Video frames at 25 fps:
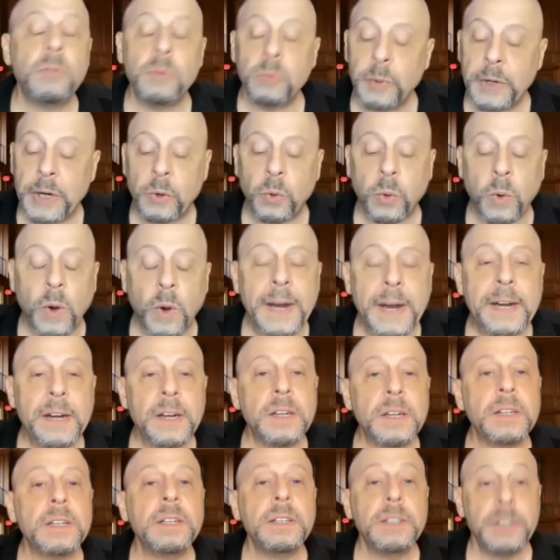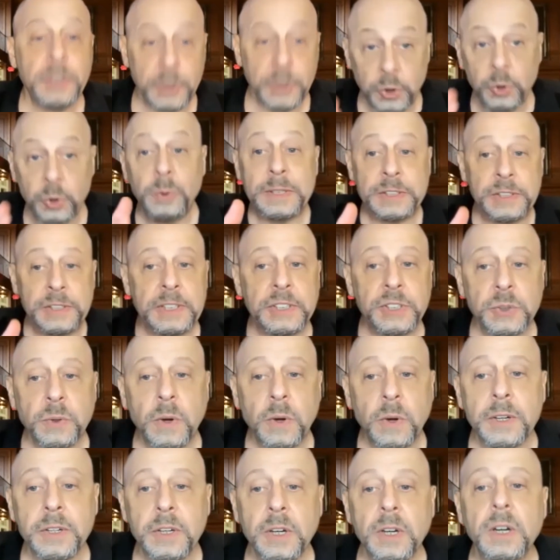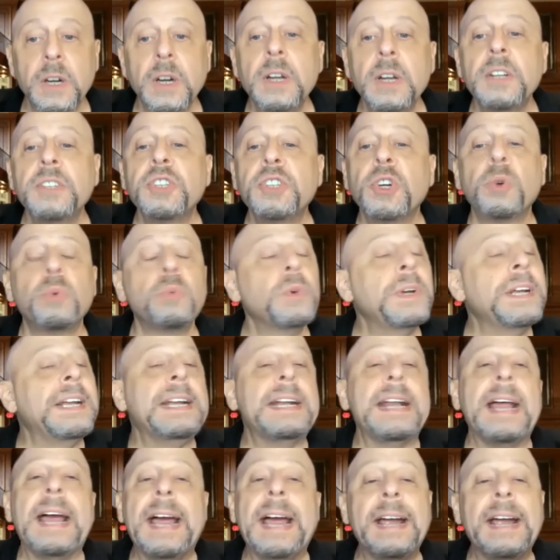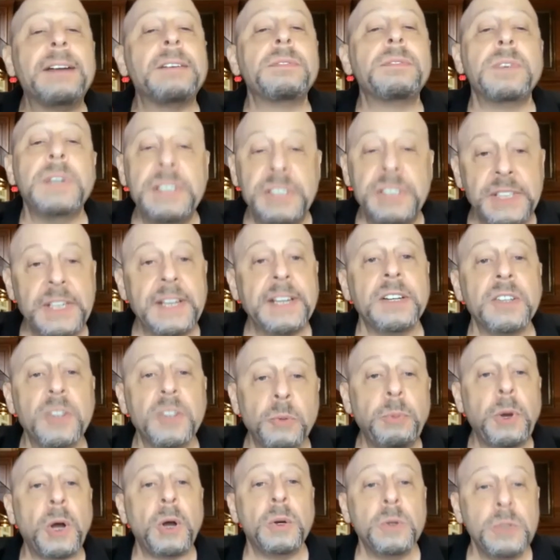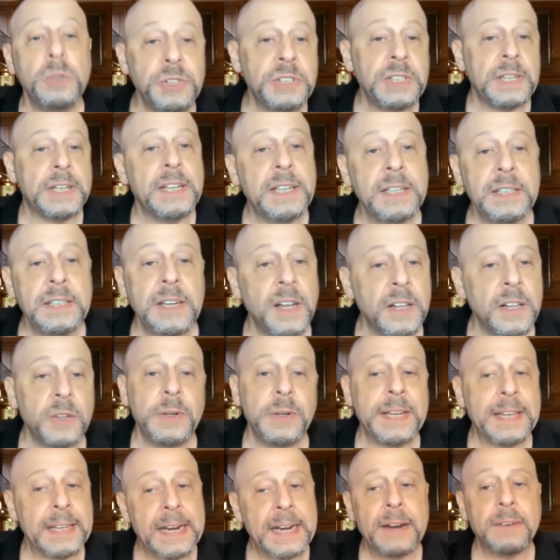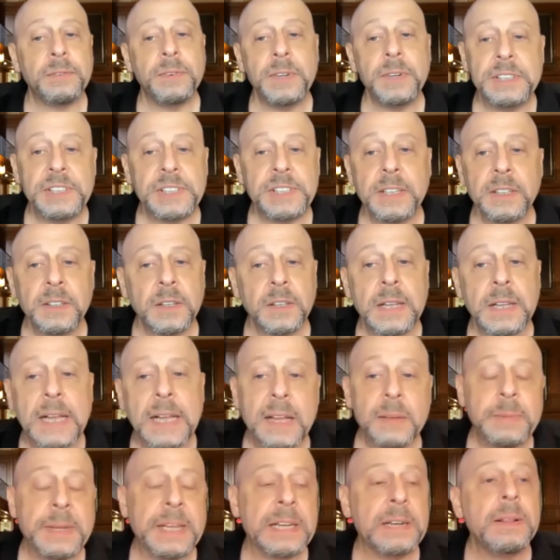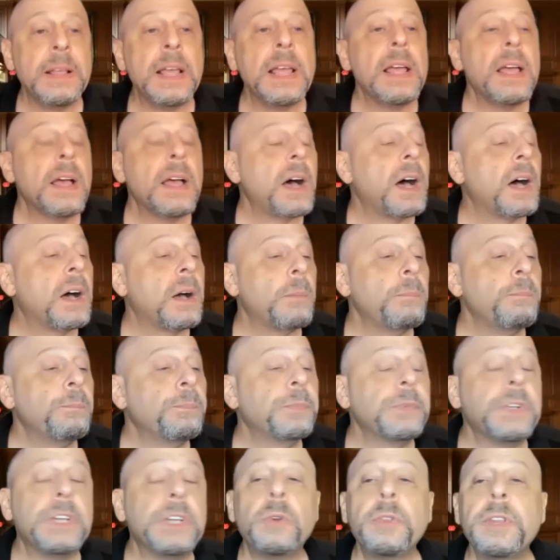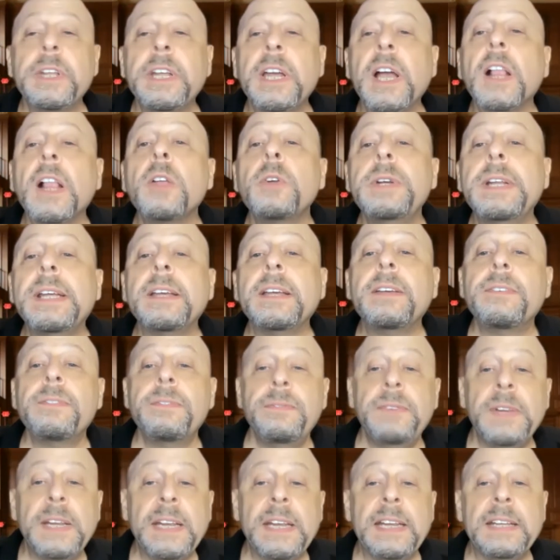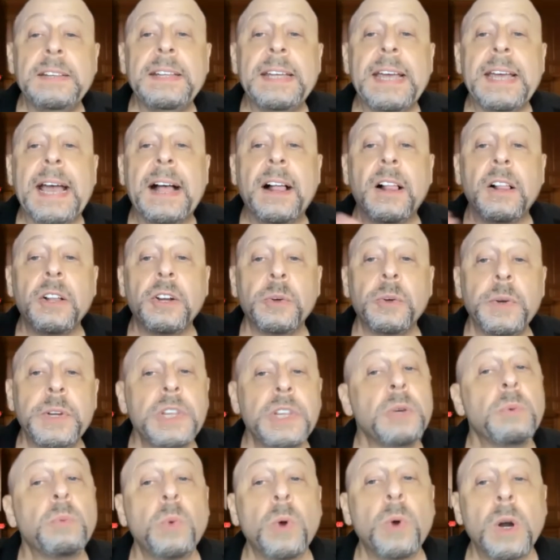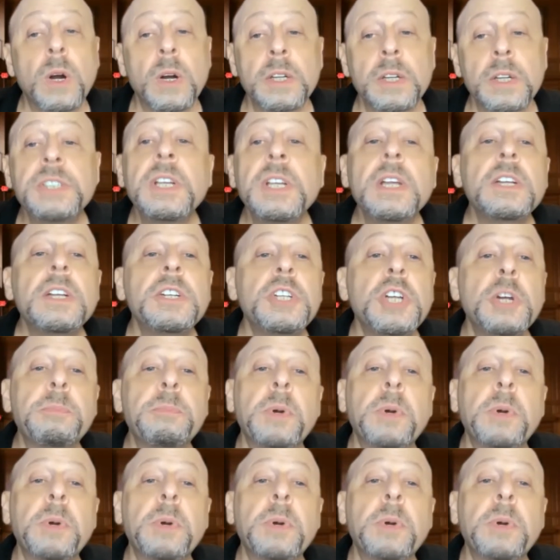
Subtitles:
required, you as the instructor, to read every single post in Yellowdig and every single comment. You know, the Yellowdig feed, the algorithm works to